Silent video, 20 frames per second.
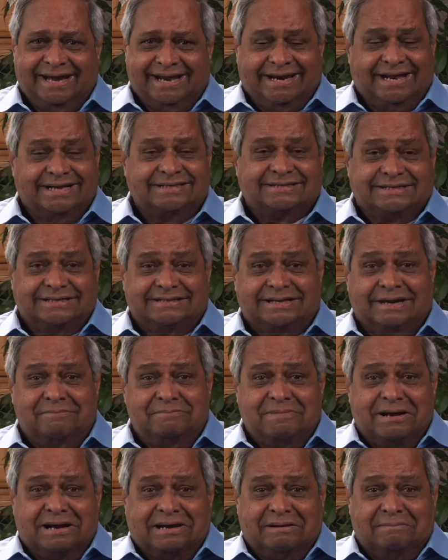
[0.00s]
And that's because
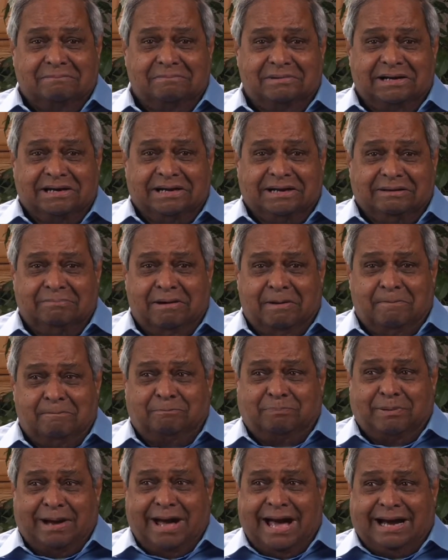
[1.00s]
I'm making money in my
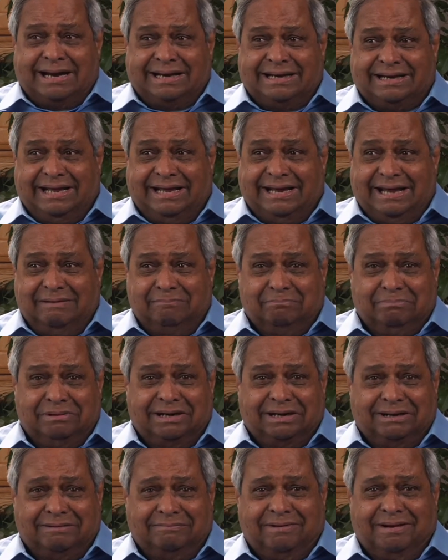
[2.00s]
pocket. I had
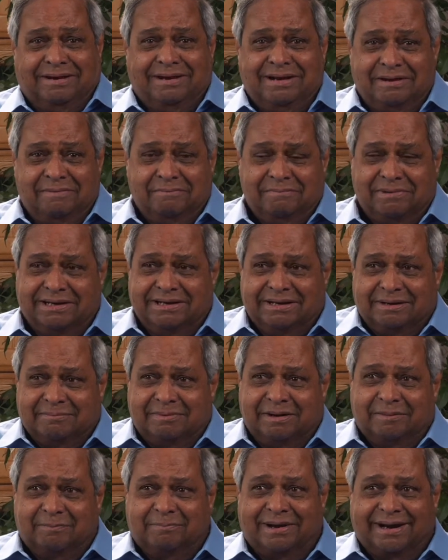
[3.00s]
money
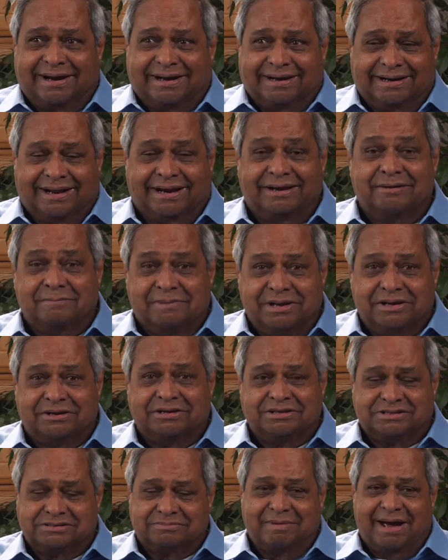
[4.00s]
in my pocket. That'll
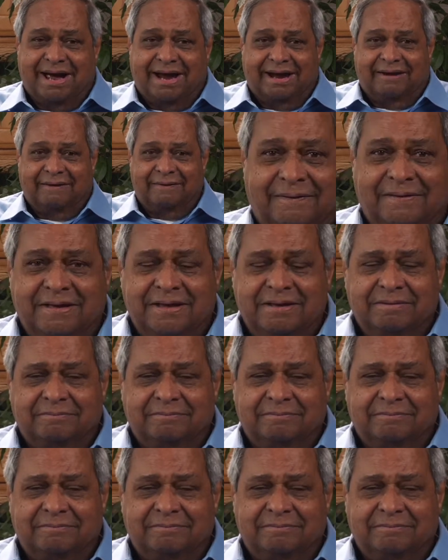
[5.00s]
make you smile.